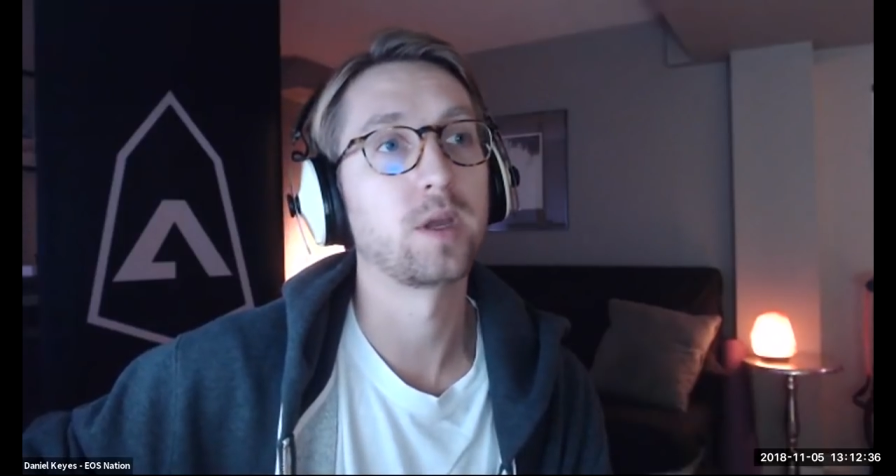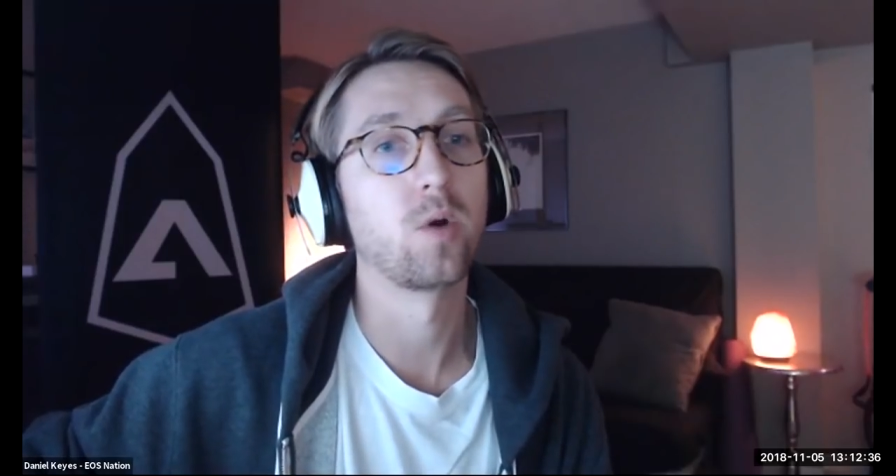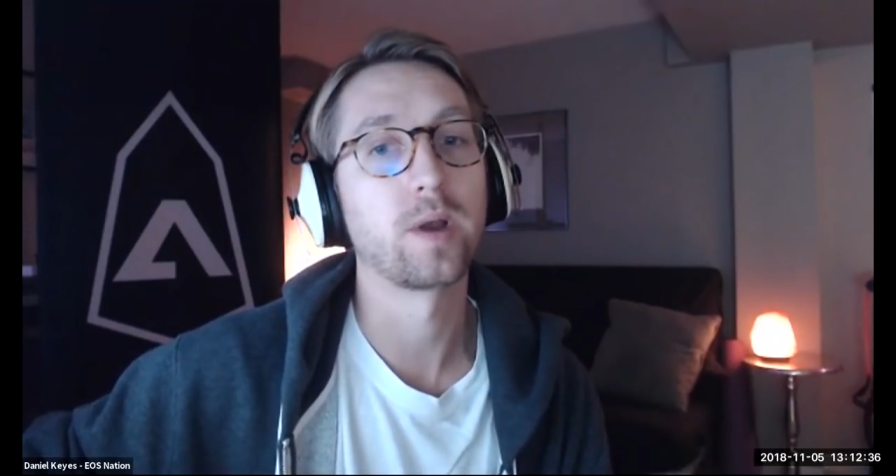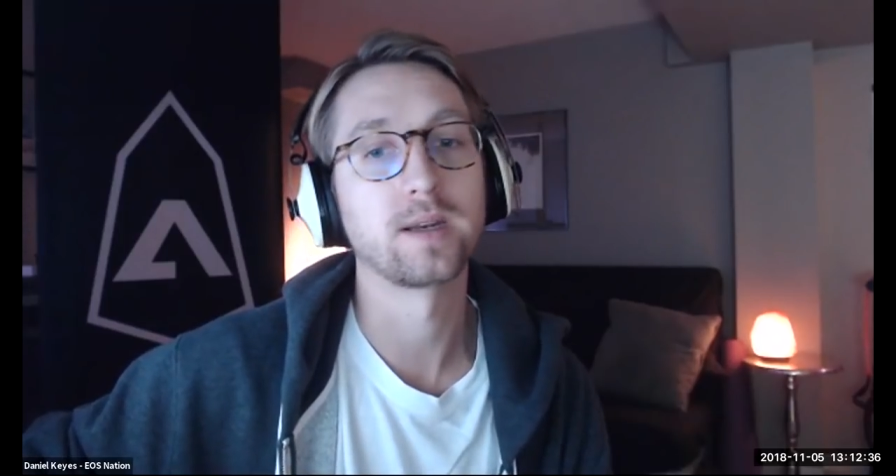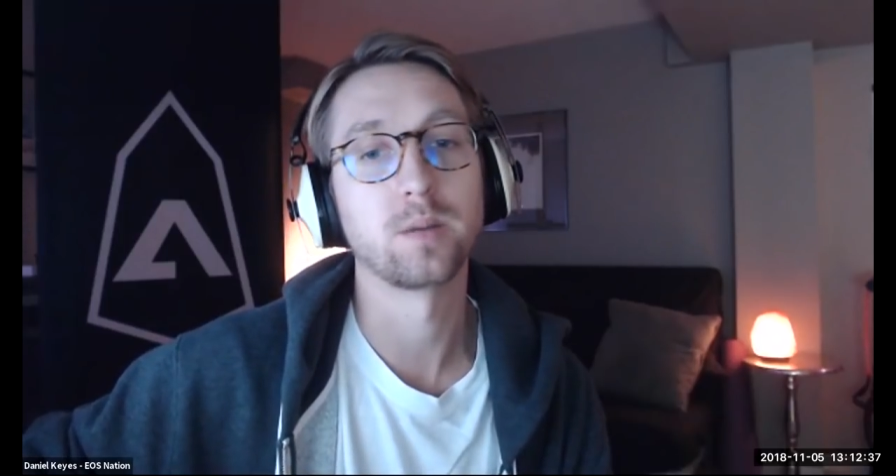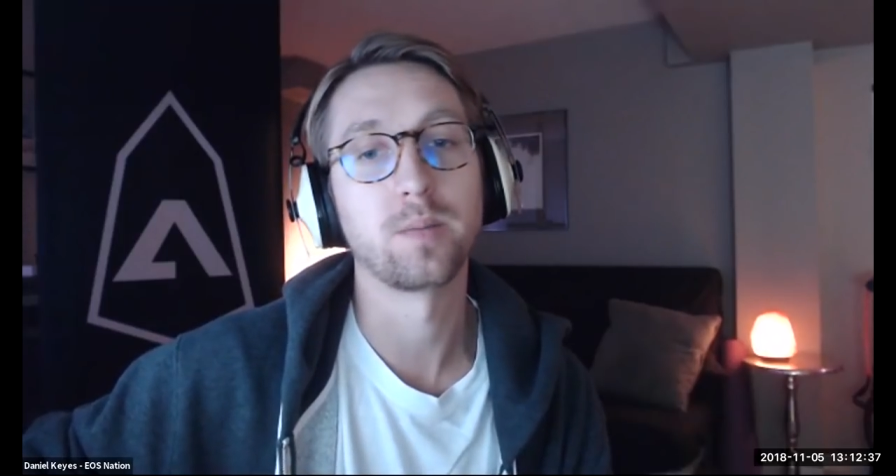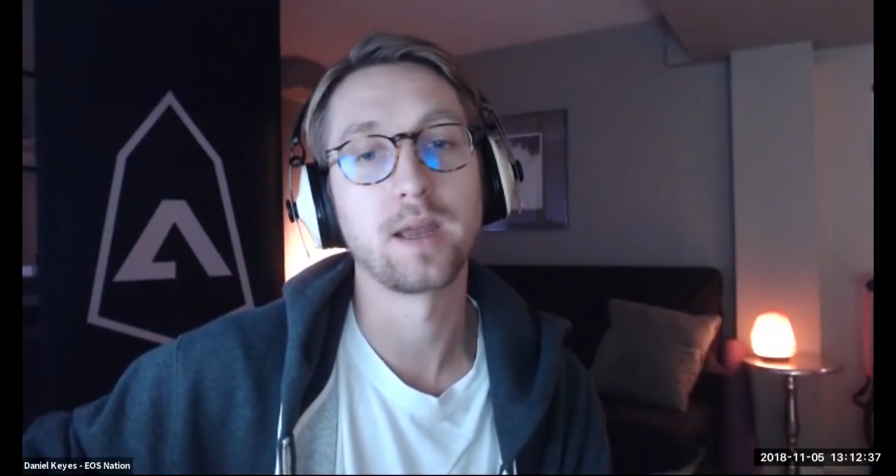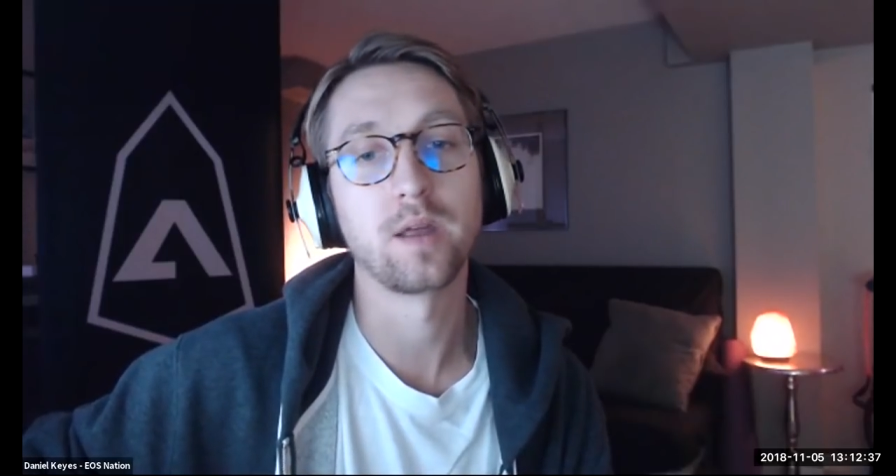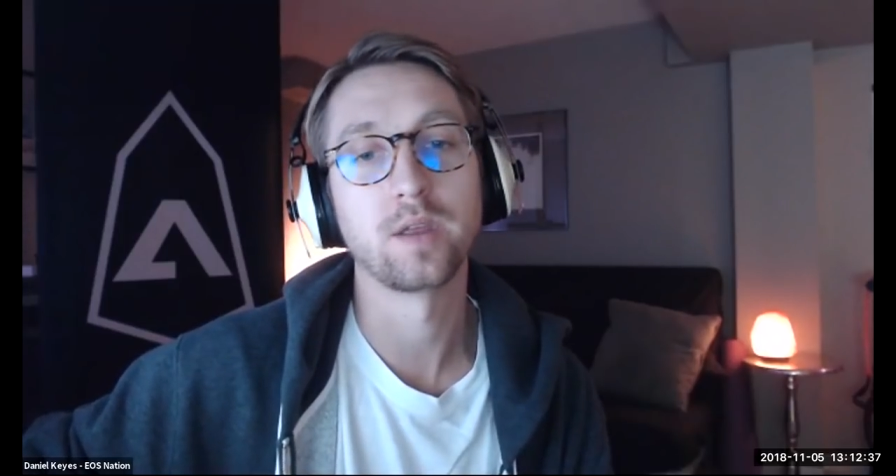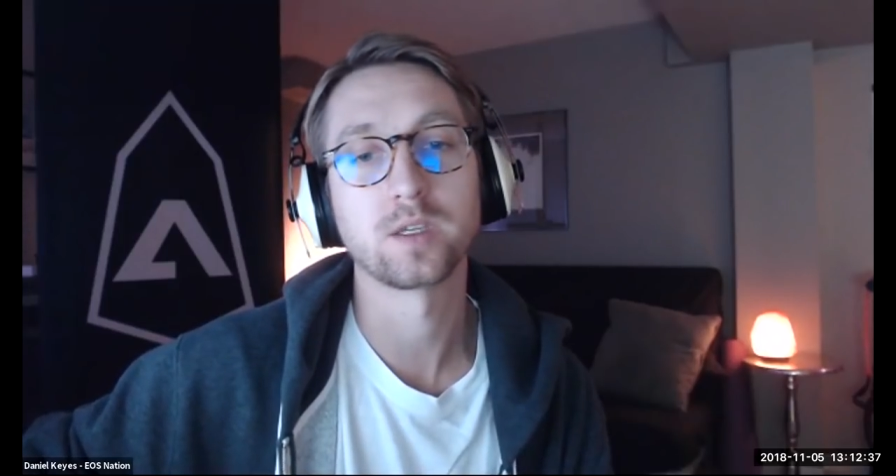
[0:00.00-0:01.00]
be going into
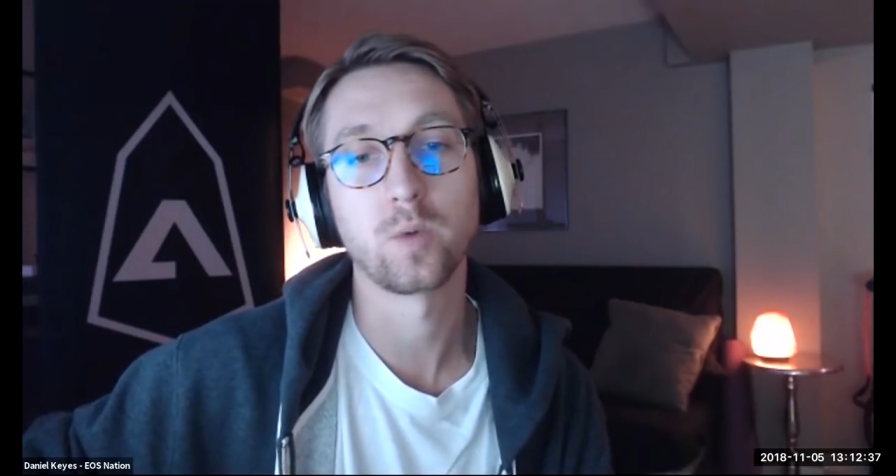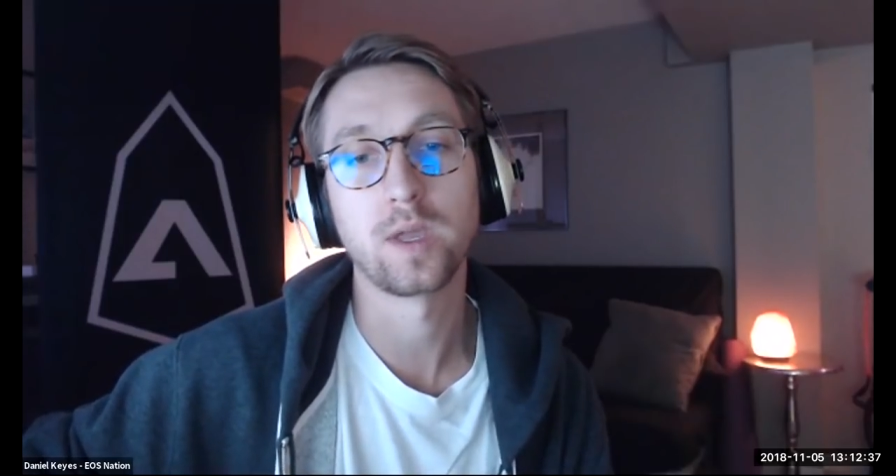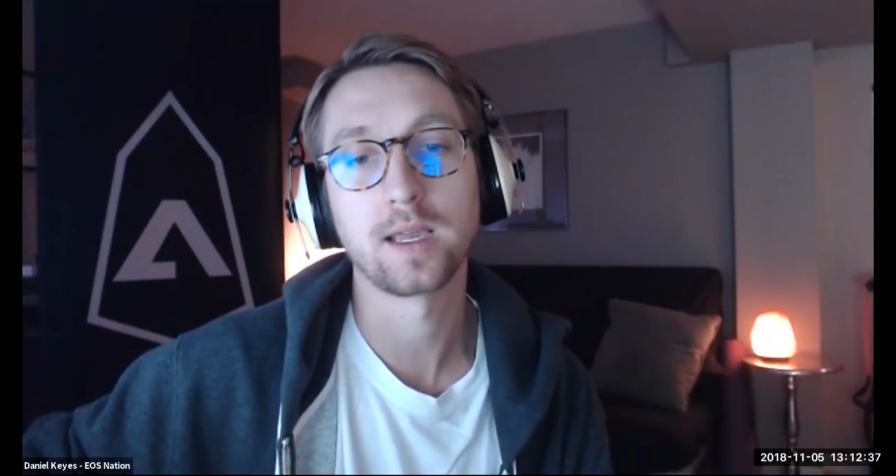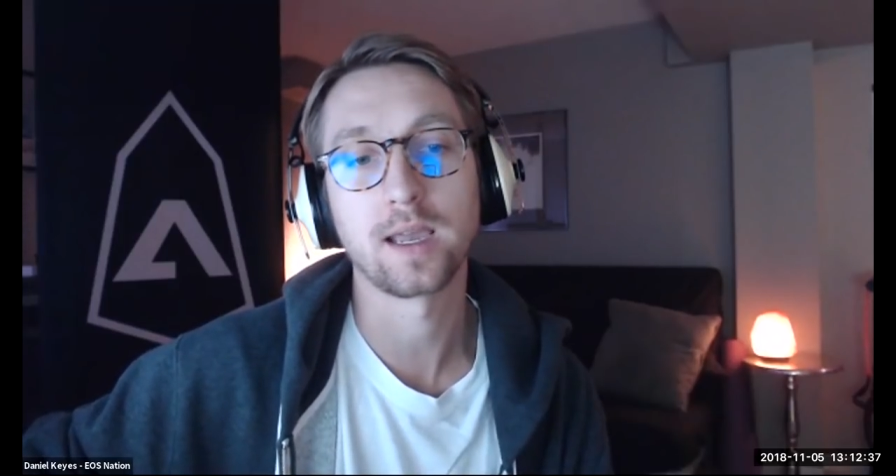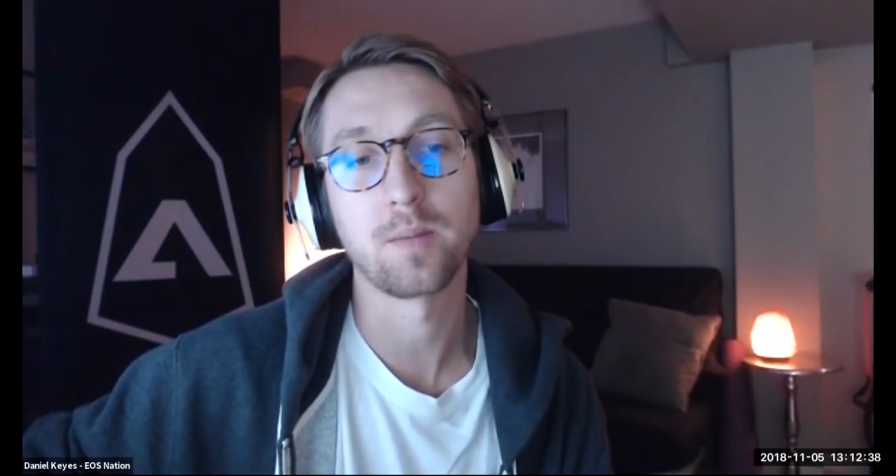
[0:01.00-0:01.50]
beta this week.